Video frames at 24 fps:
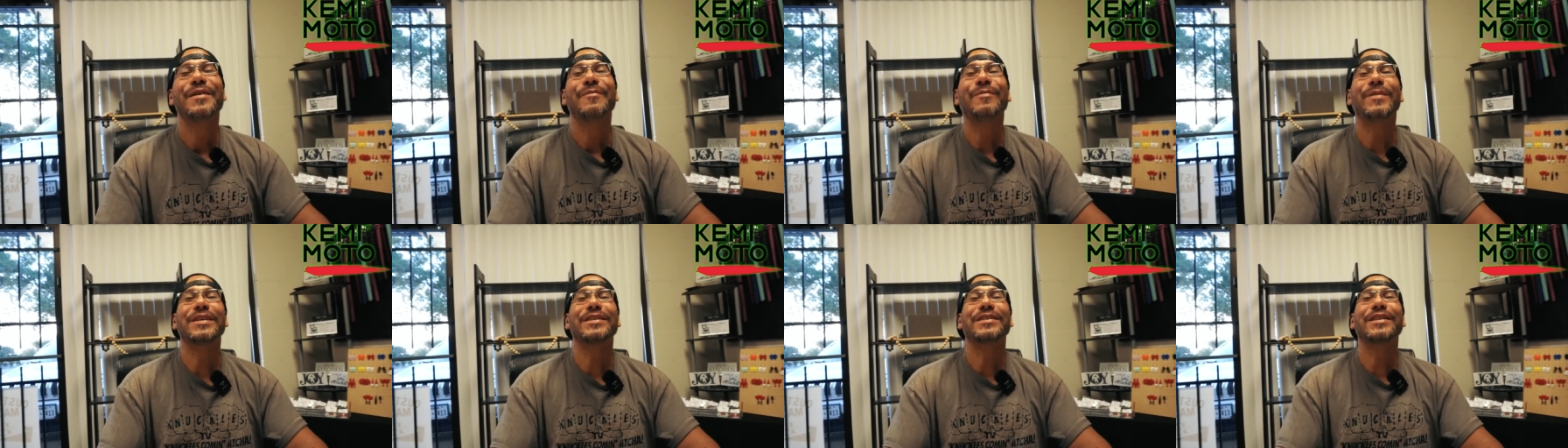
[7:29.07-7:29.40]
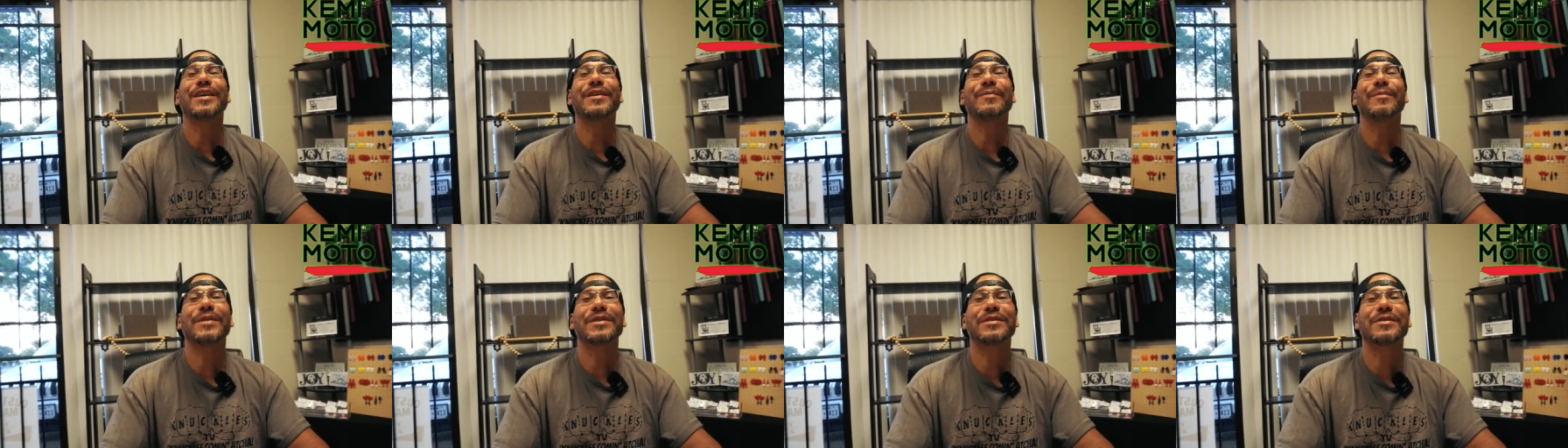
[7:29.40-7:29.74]
much
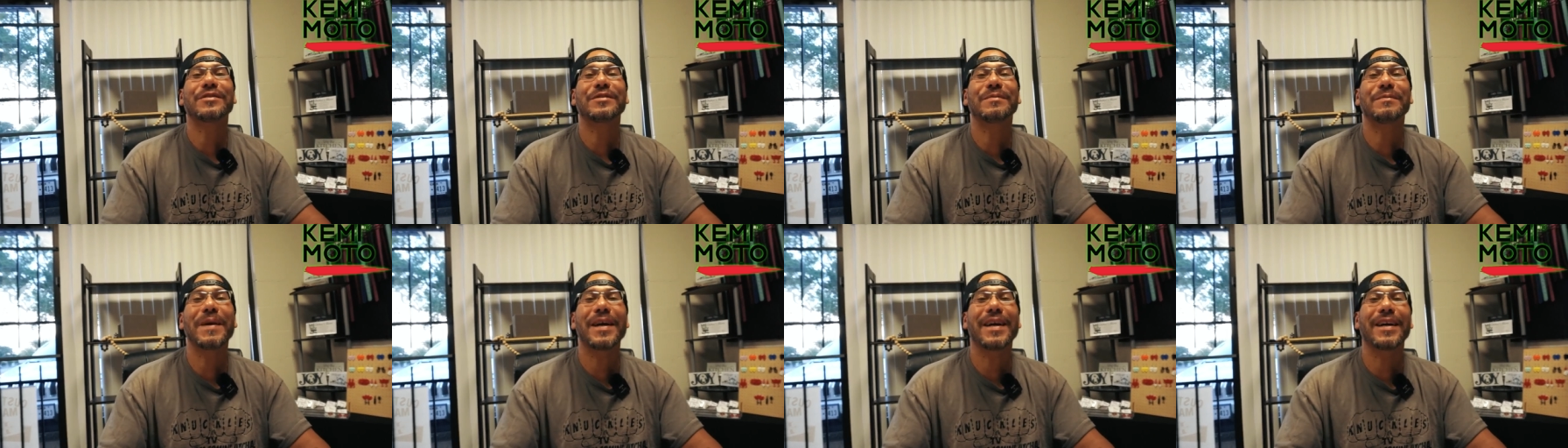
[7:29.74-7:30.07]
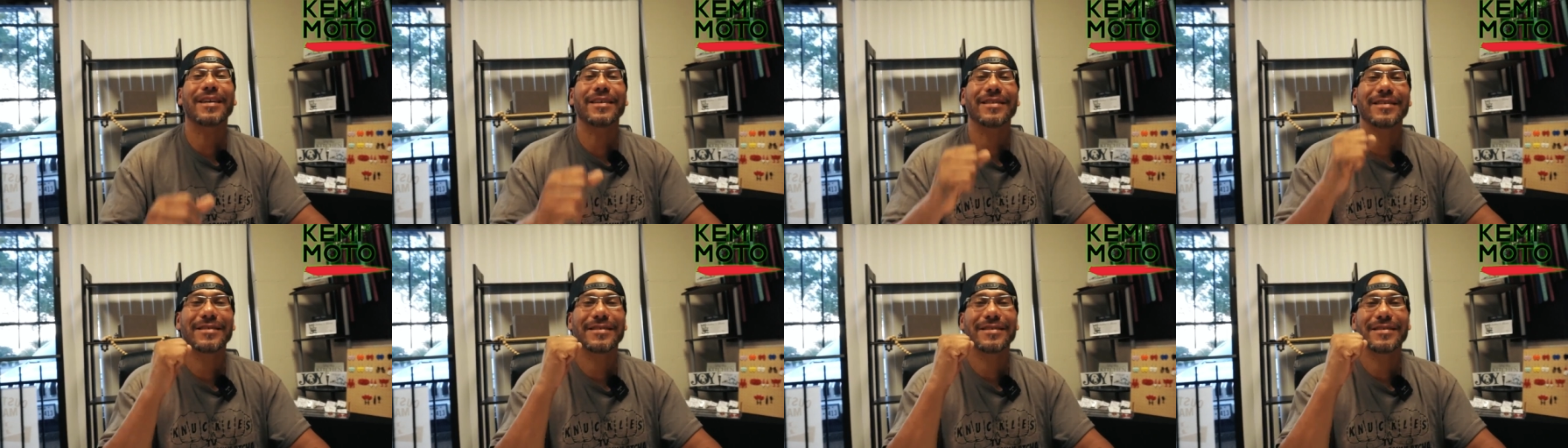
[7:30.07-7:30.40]
love, much
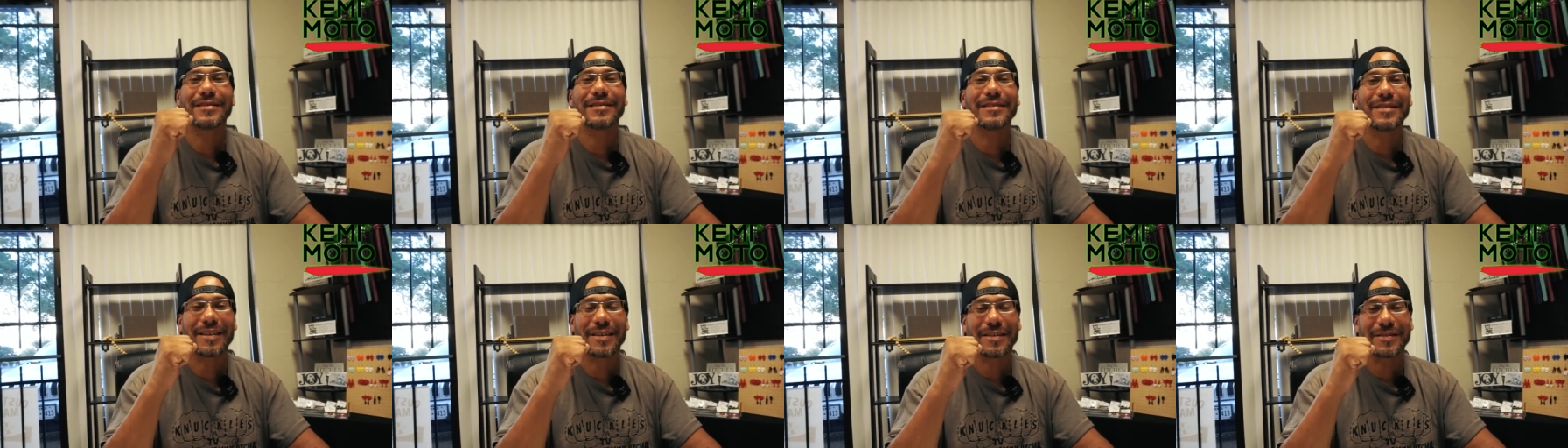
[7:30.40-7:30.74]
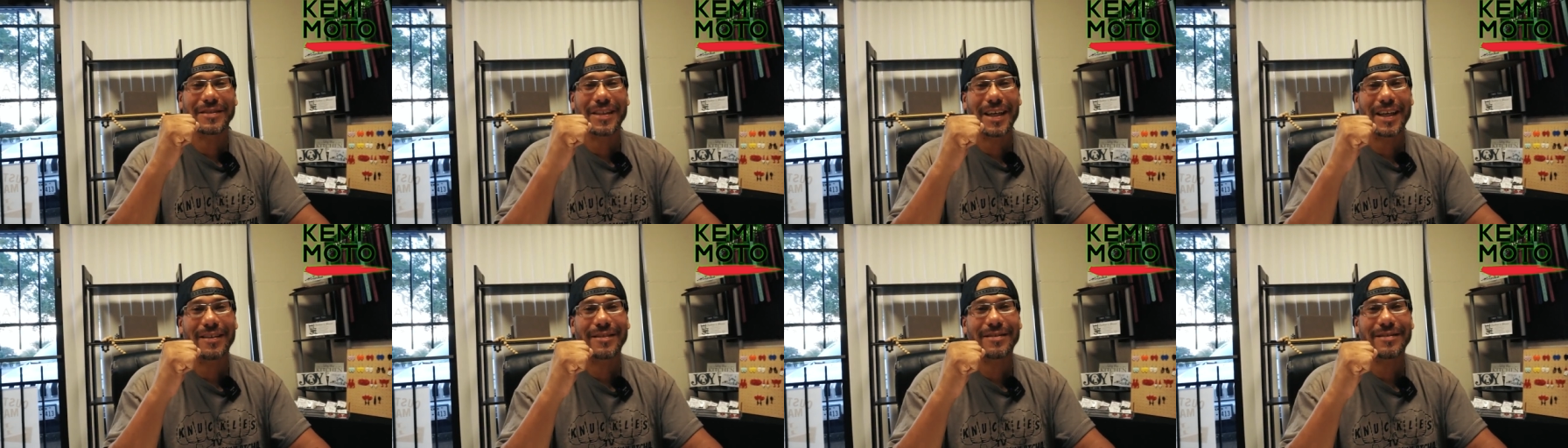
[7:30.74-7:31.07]
respect.
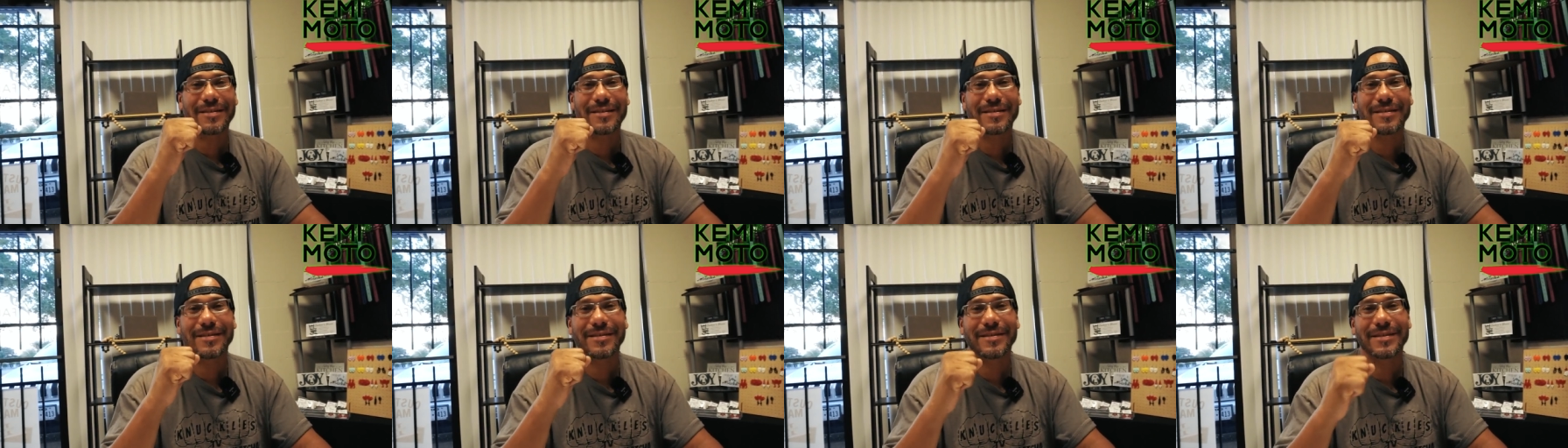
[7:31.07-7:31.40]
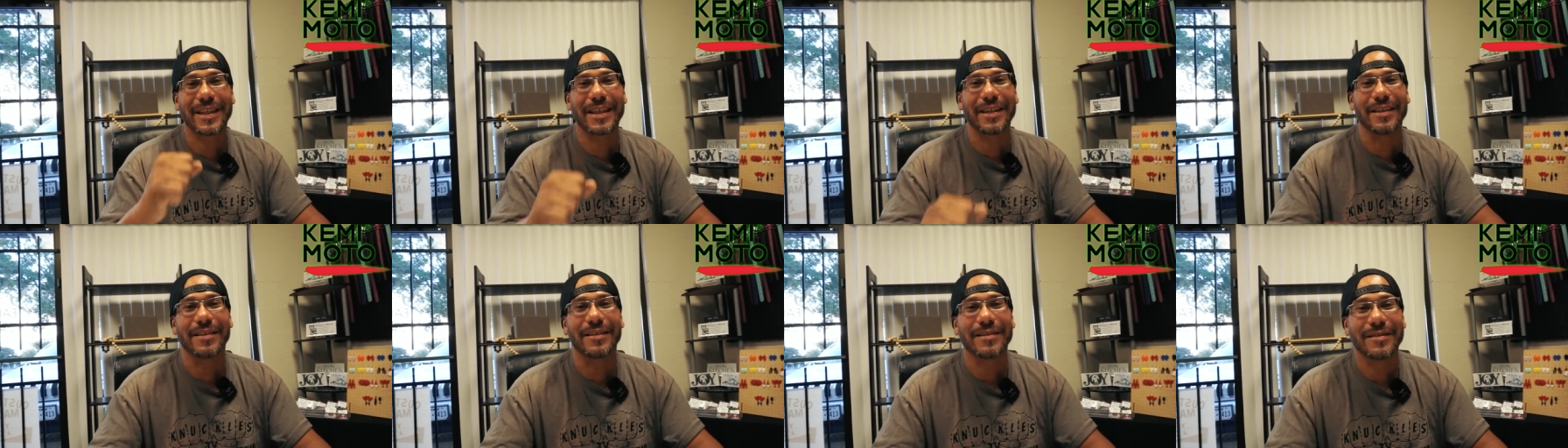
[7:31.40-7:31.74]
Knuckles out.
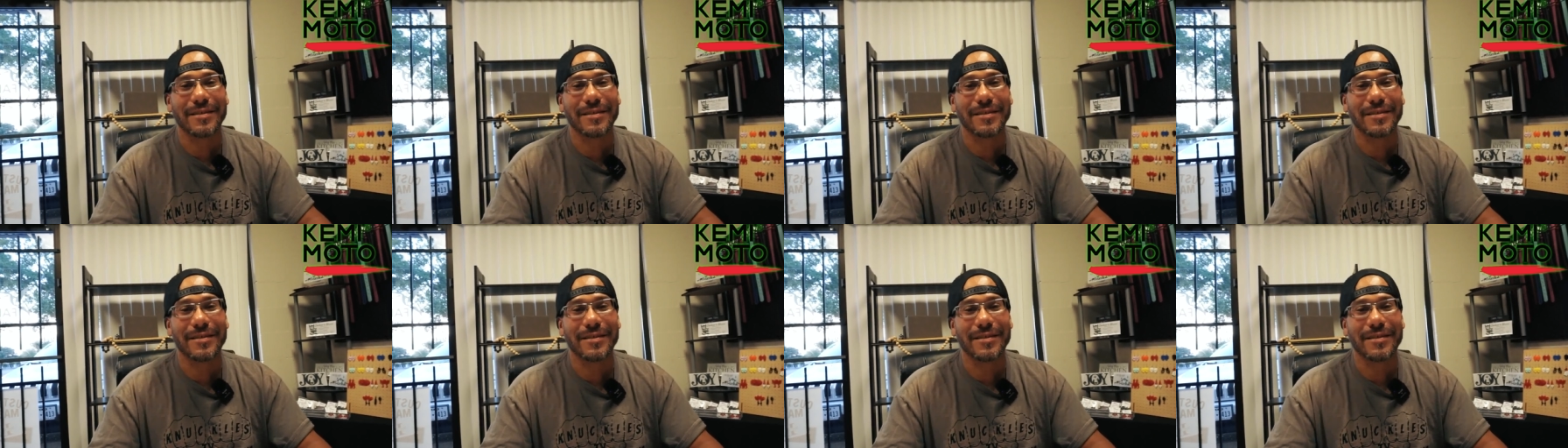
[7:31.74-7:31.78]
See you.